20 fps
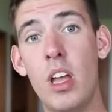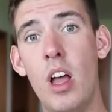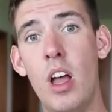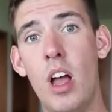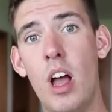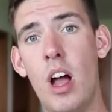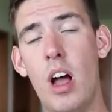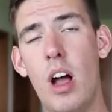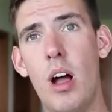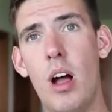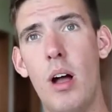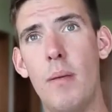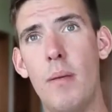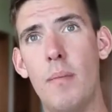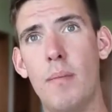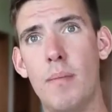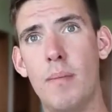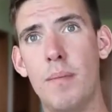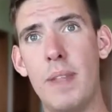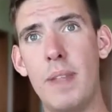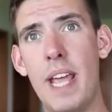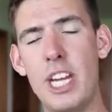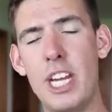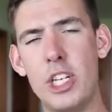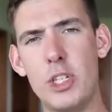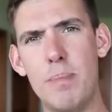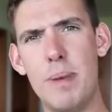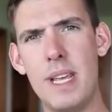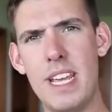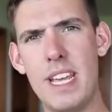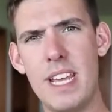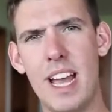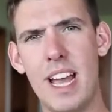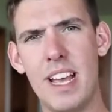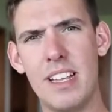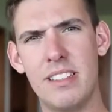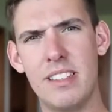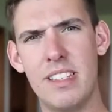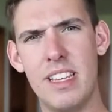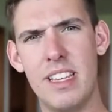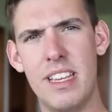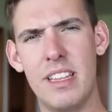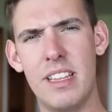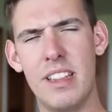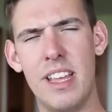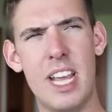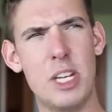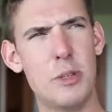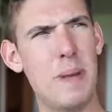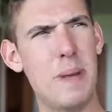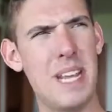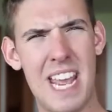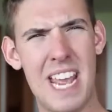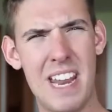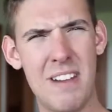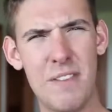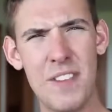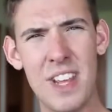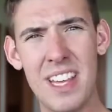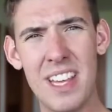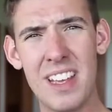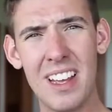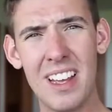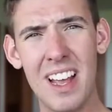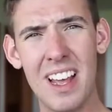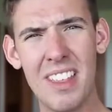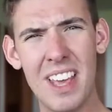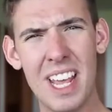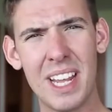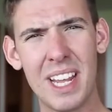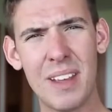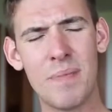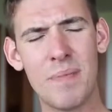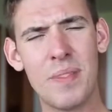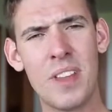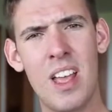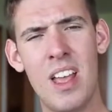HP has the HP Envy, I think.